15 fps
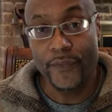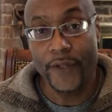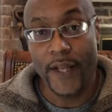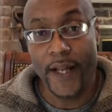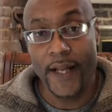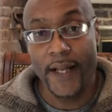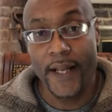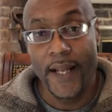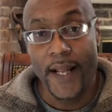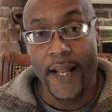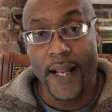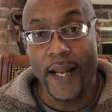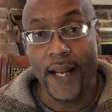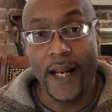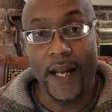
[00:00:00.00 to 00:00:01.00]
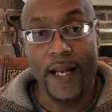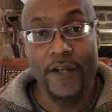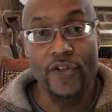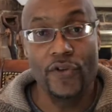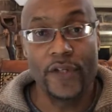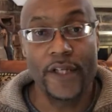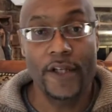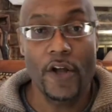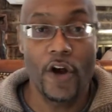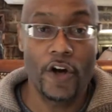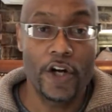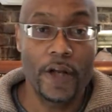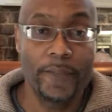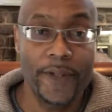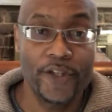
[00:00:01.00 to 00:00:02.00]
okay, and you get
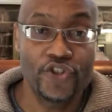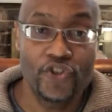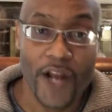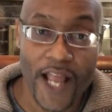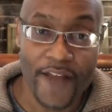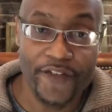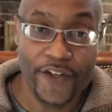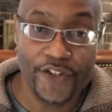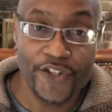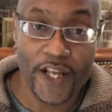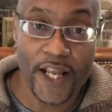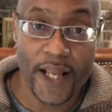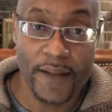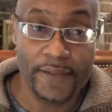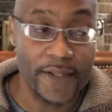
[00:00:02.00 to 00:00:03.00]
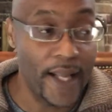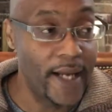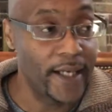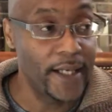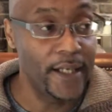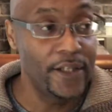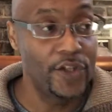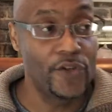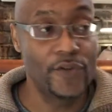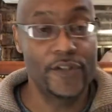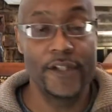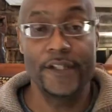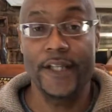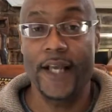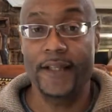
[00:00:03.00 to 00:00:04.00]
caught up in traffic jams, like in
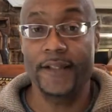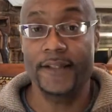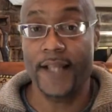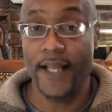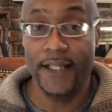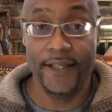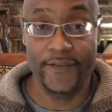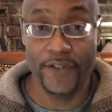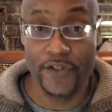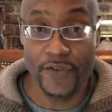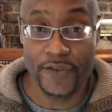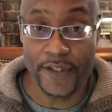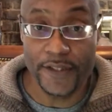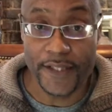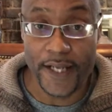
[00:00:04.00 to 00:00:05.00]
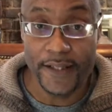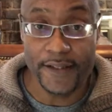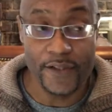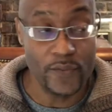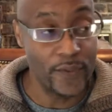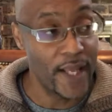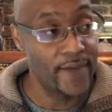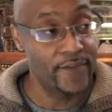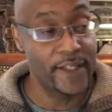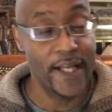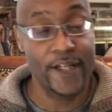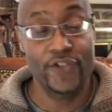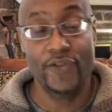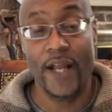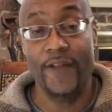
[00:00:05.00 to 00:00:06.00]
Houston, Texas. I live in Houston, Texas. We have a
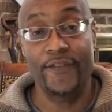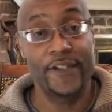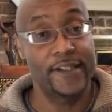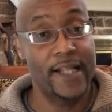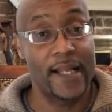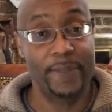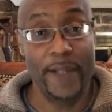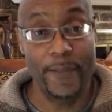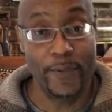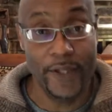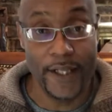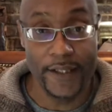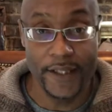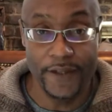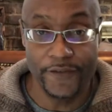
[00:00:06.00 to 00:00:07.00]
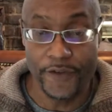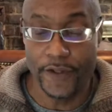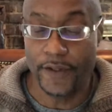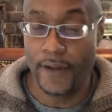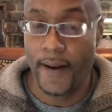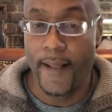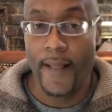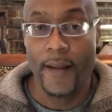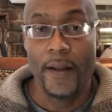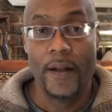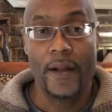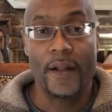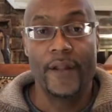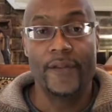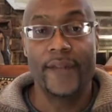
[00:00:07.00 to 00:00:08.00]
lot of traffic. There's a lot of people that live here.
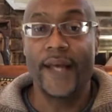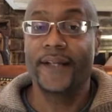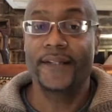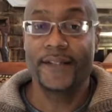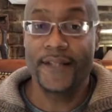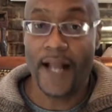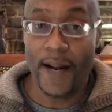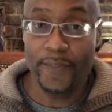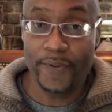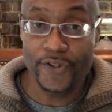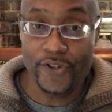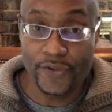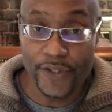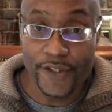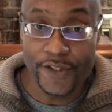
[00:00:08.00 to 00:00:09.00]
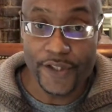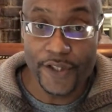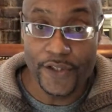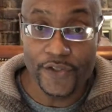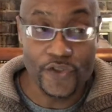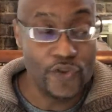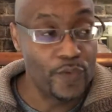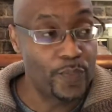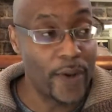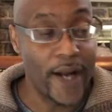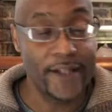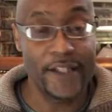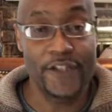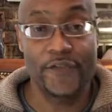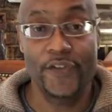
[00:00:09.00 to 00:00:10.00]
That is an opportunity to
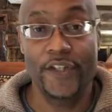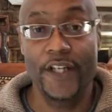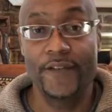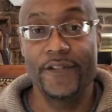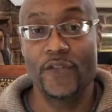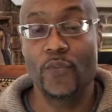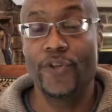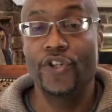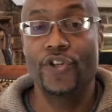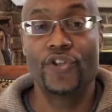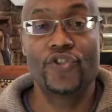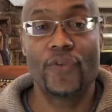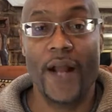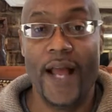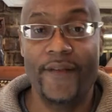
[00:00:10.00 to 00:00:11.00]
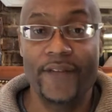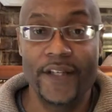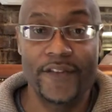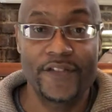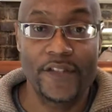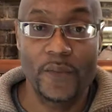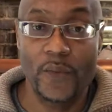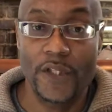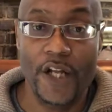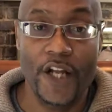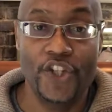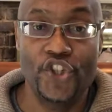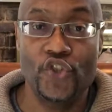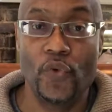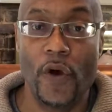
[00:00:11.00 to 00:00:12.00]
practice forgiveness. When you're driving, if someone
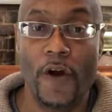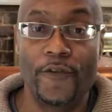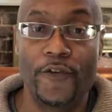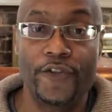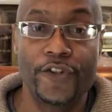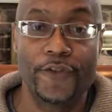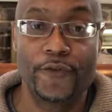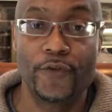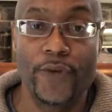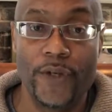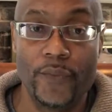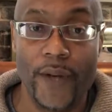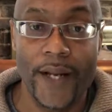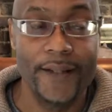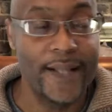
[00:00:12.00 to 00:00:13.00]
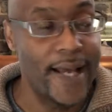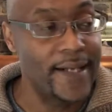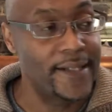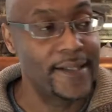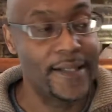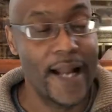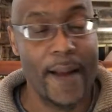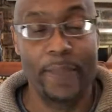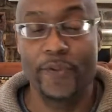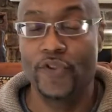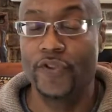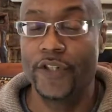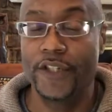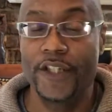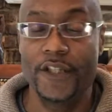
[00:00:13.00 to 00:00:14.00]
cuts you off on the freeway, that is an
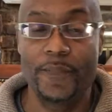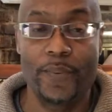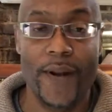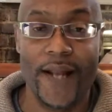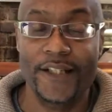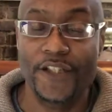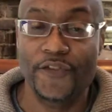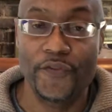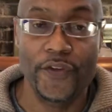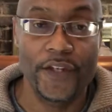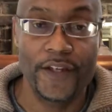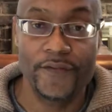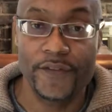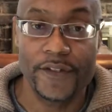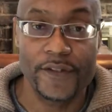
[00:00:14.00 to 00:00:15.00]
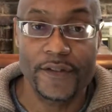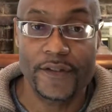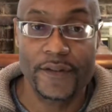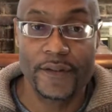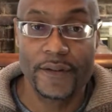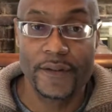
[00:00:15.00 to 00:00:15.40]
opportunity to practice forgiveness.